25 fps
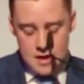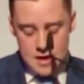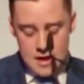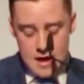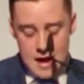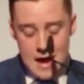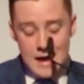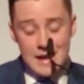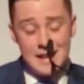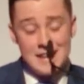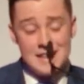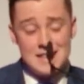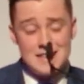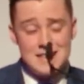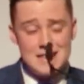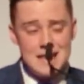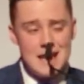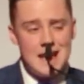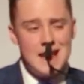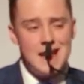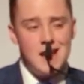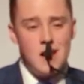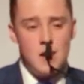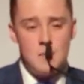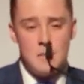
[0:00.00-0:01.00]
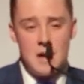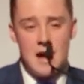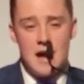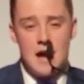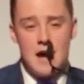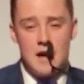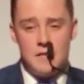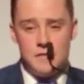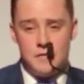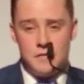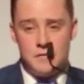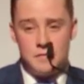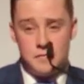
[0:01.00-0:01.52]
and I can say on
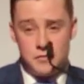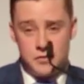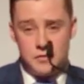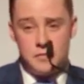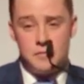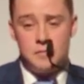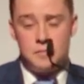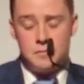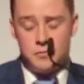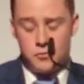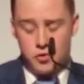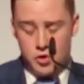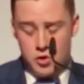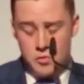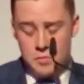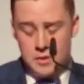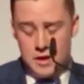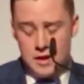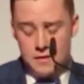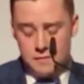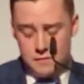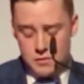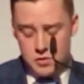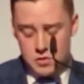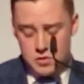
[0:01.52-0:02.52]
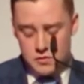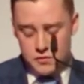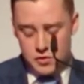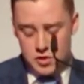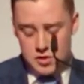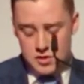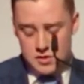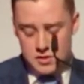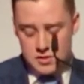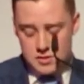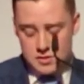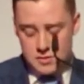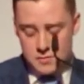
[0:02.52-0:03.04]
behalf of the group in Future
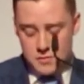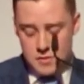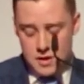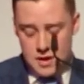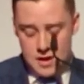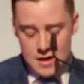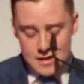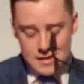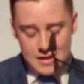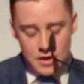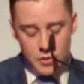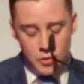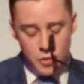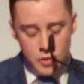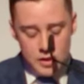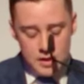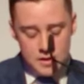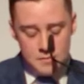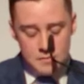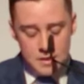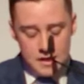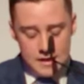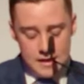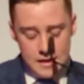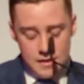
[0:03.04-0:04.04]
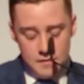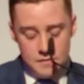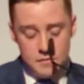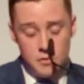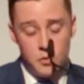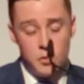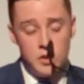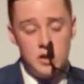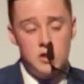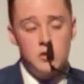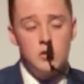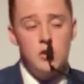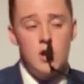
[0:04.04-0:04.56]
Voices that we believe
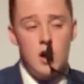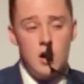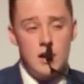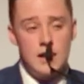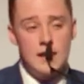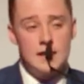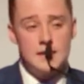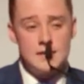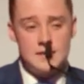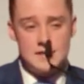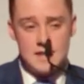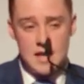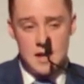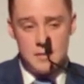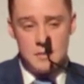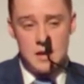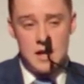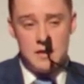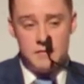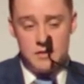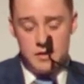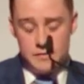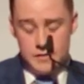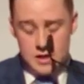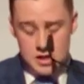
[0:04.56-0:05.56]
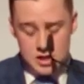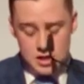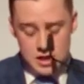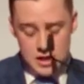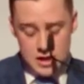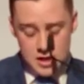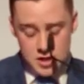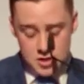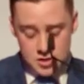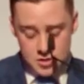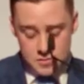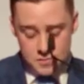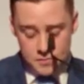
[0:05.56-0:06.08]
we do not get the same level of
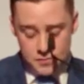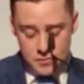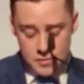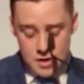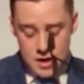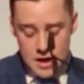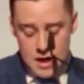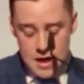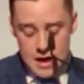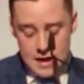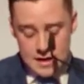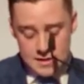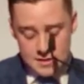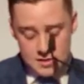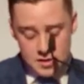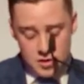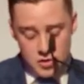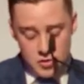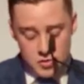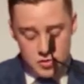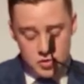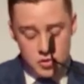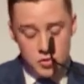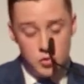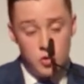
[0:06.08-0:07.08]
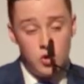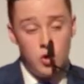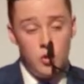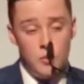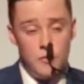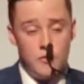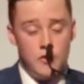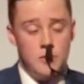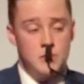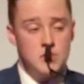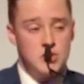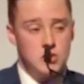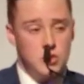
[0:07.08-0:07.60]
education as those who come
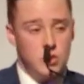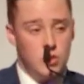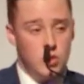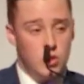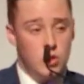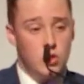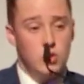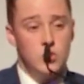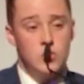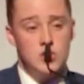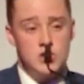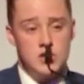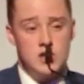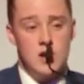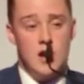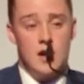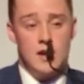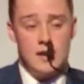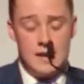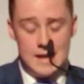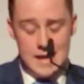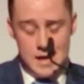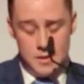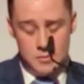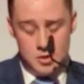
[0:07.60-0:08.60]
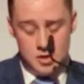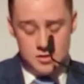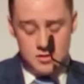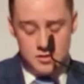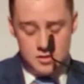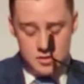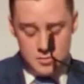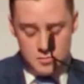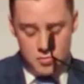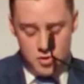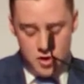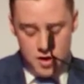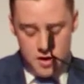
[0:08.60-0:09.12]
from a school who is not labelled
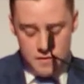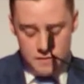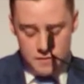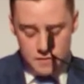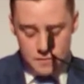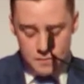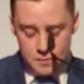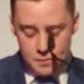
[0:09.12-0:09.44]
deprived.